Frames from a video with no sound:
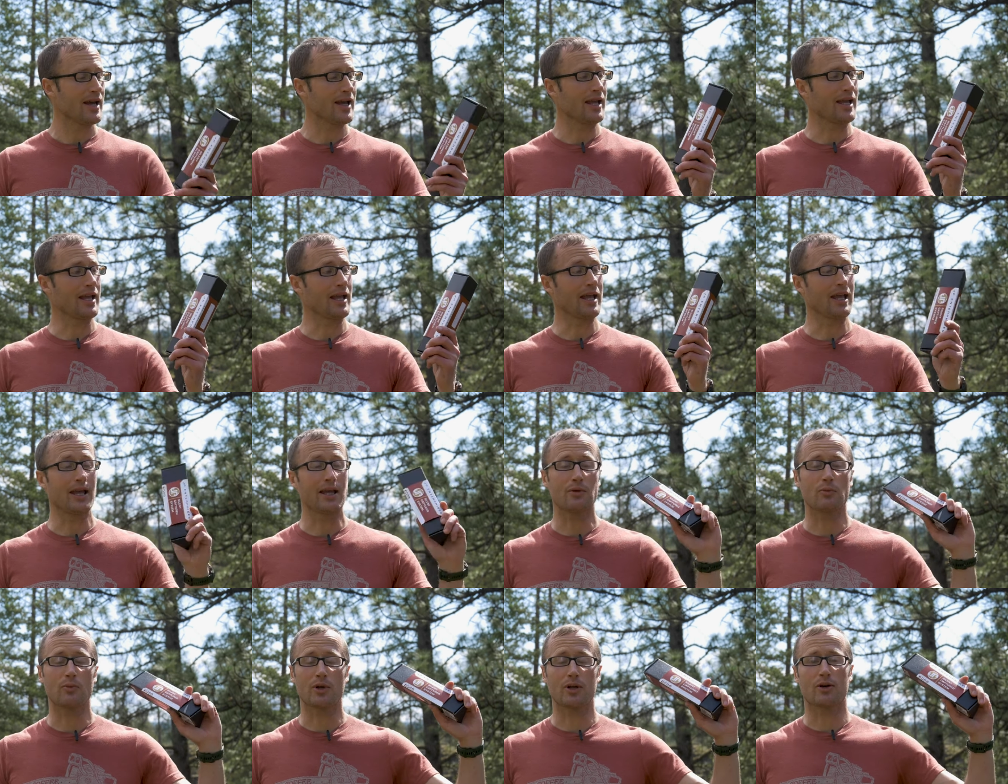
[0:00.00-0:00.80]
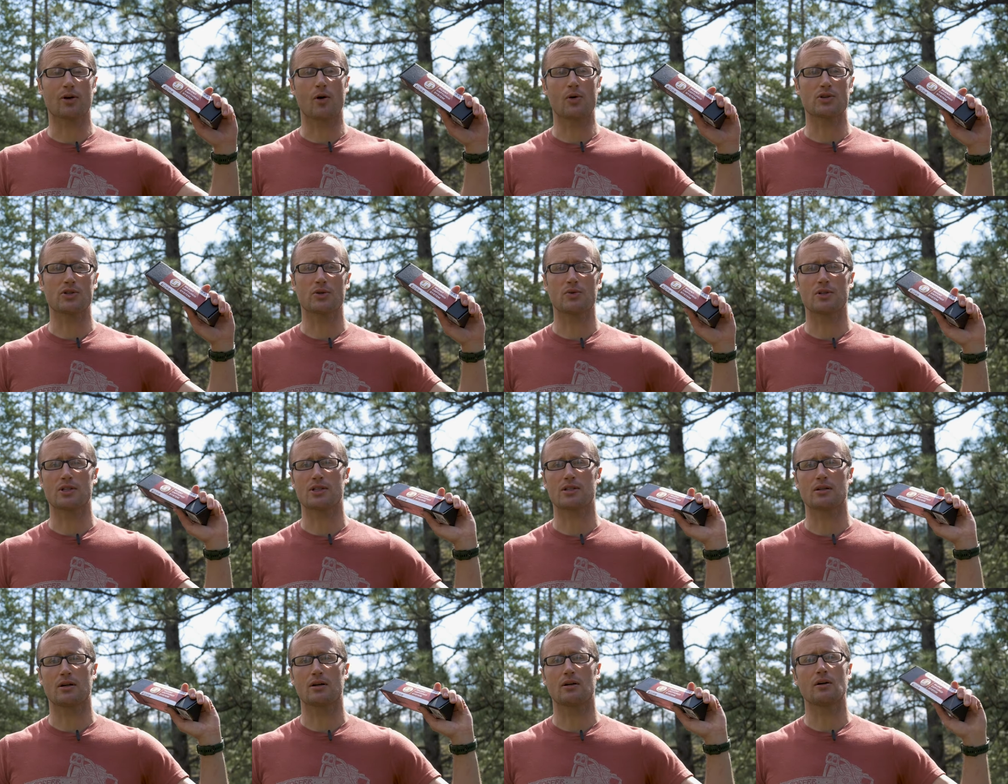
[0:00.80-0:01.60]
And we are going to
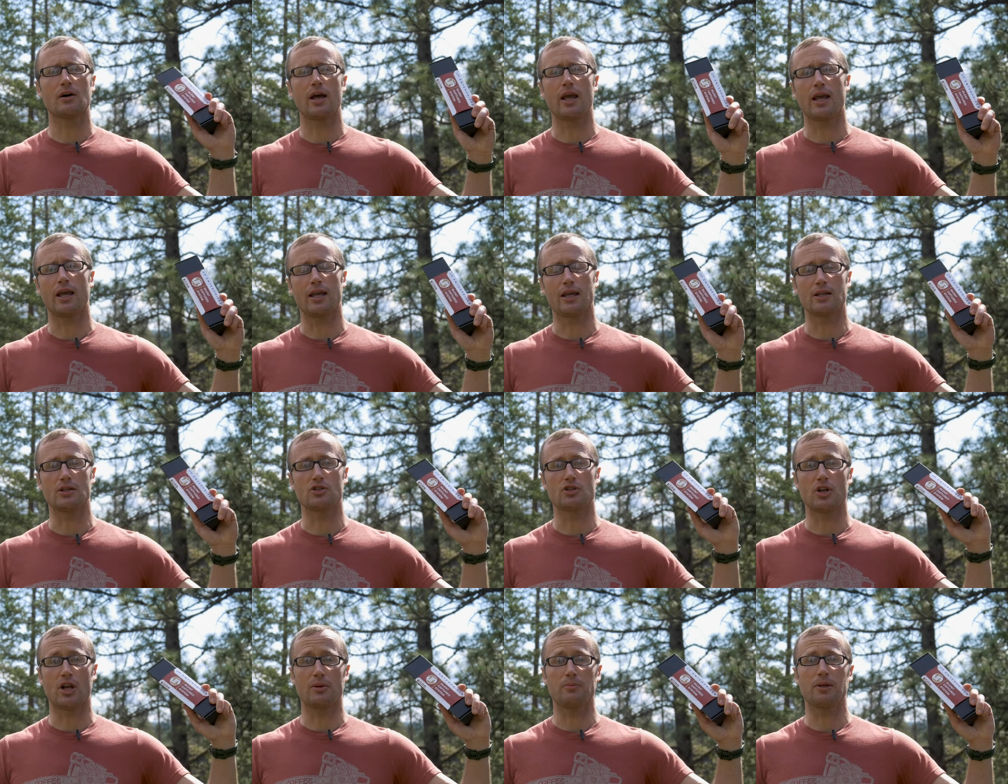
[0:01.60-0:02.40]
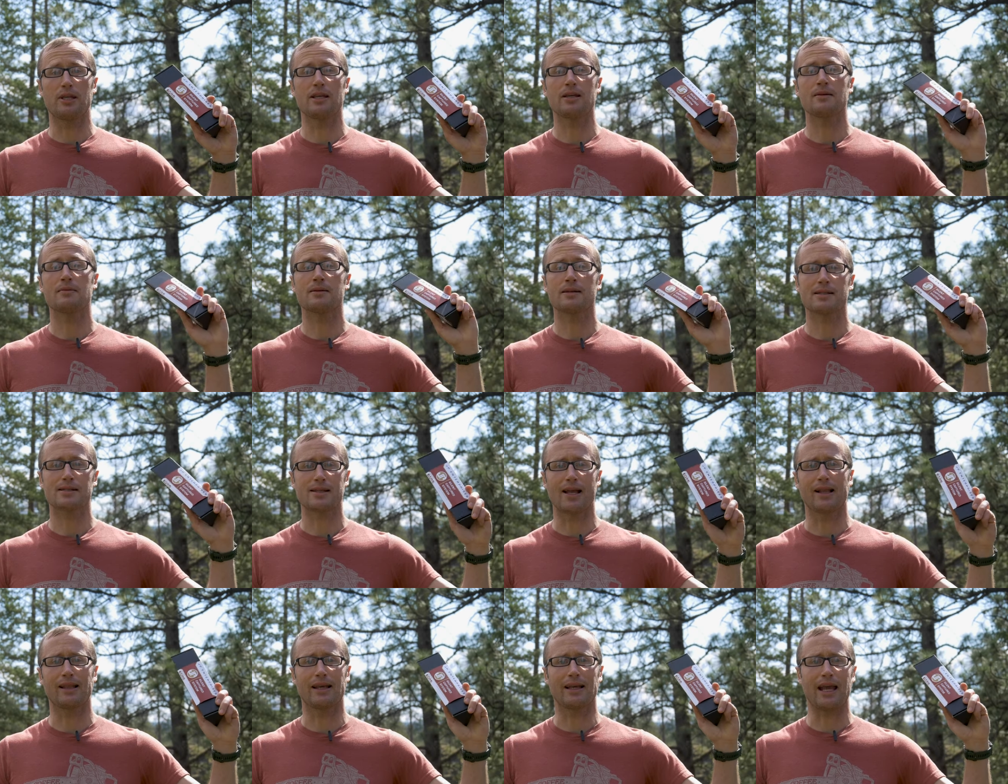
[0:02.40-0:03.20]
install a JP
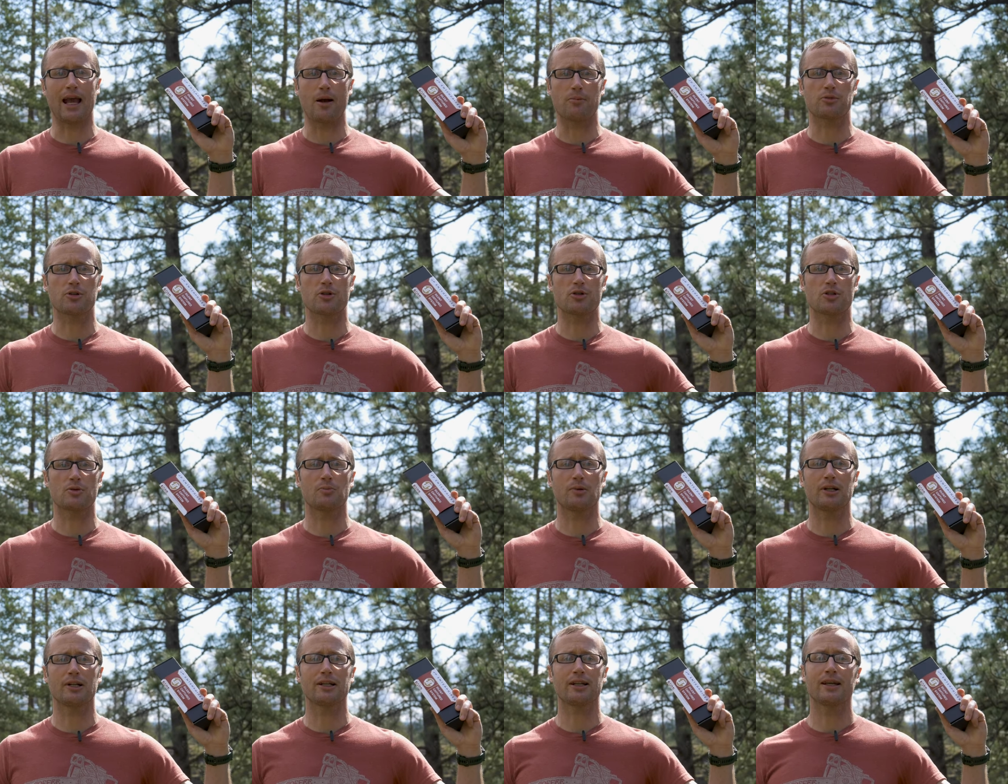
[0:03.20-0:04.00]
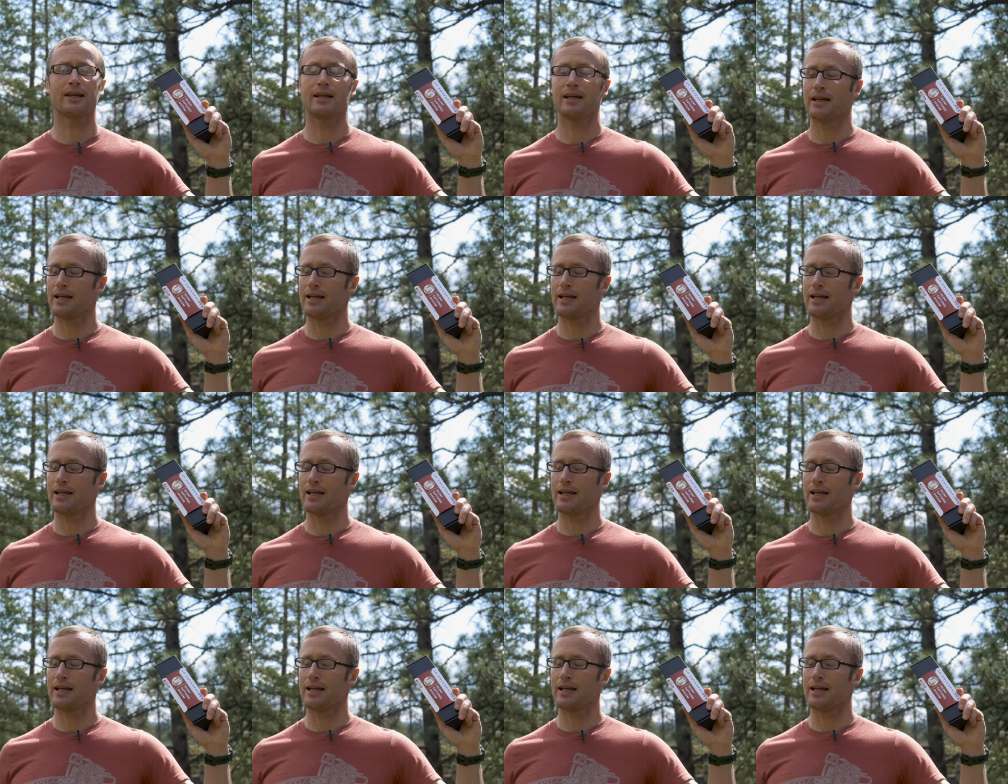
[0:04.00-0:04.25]
silent captured spring